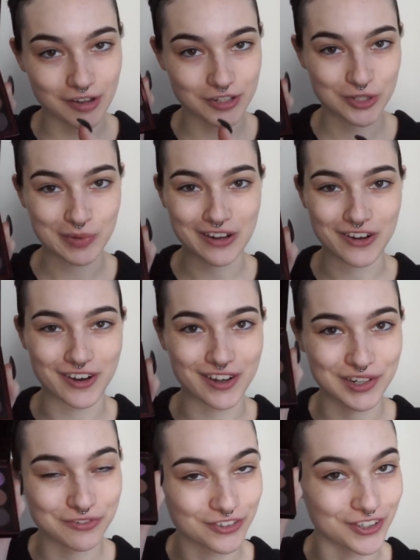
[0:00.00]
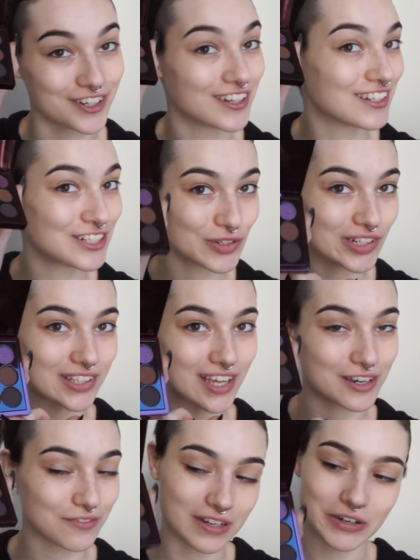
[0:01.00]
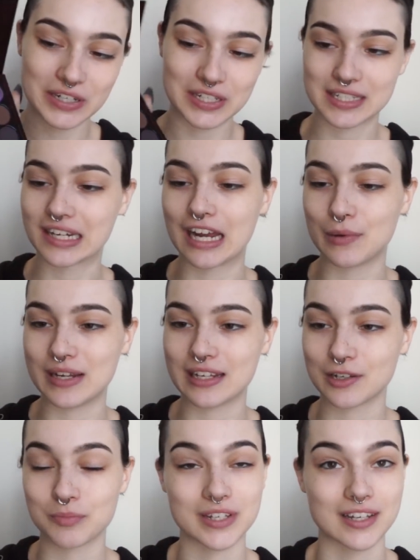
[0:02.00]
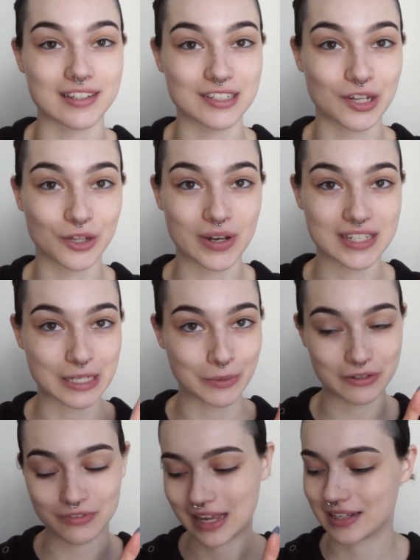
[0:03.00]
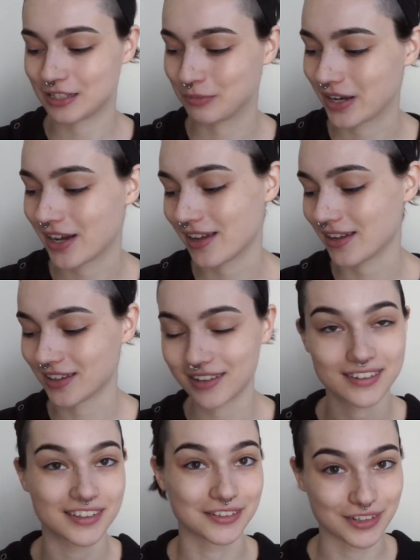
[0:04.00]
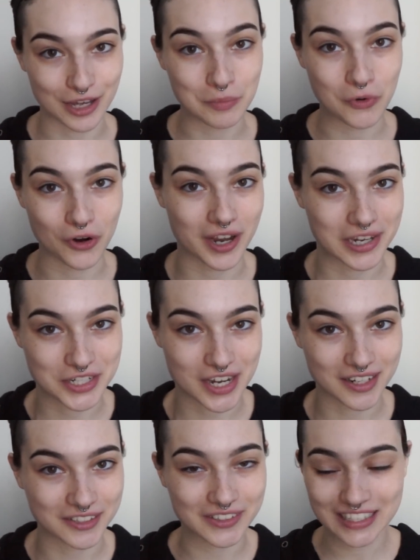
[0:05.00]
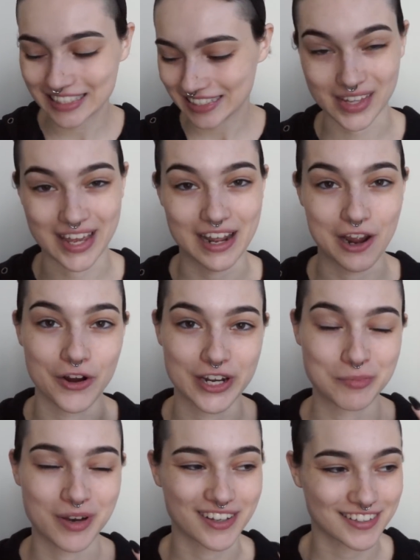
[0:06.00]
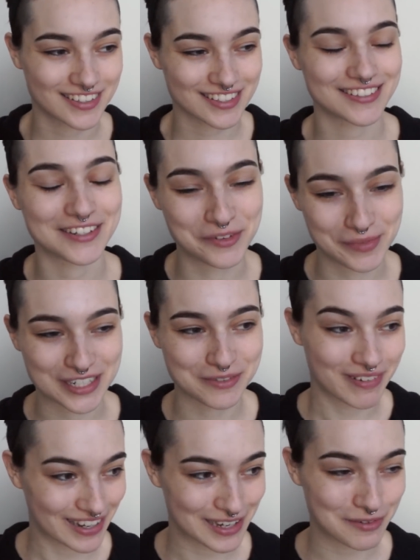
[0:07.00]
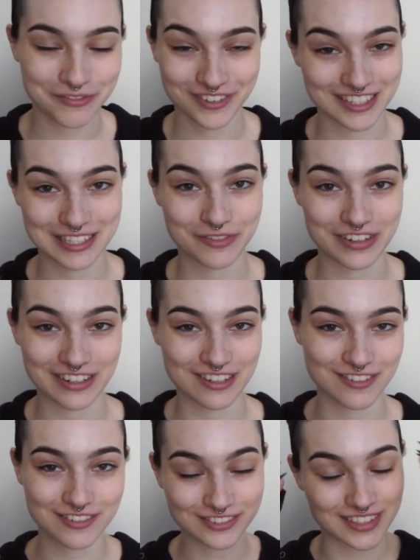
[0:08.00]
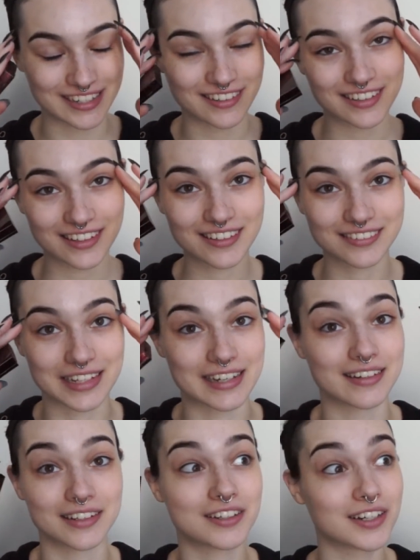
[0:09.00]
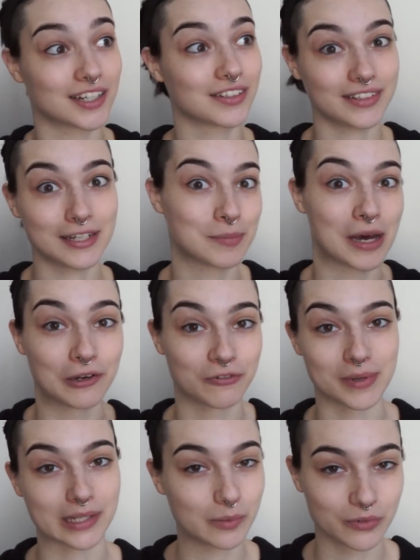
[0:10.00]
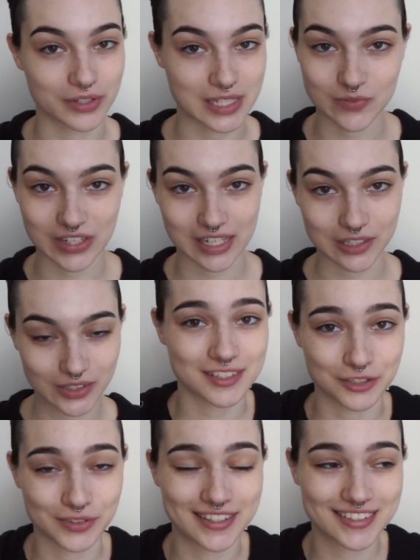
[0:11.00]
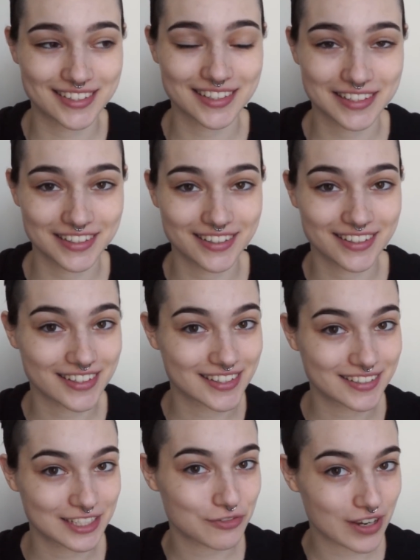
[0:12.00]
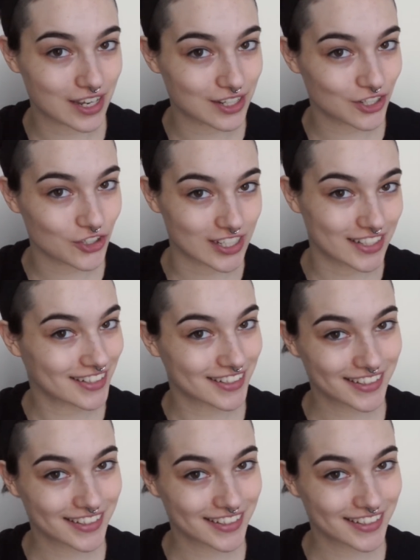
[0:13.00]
out to my aunt for doing that. Very good timing, because otherwise I would have had to buy a lot more eyeshadow. And I already bought so much makeup for this video, like an ungodly amount of makeup for this video. So let's see if I can do it.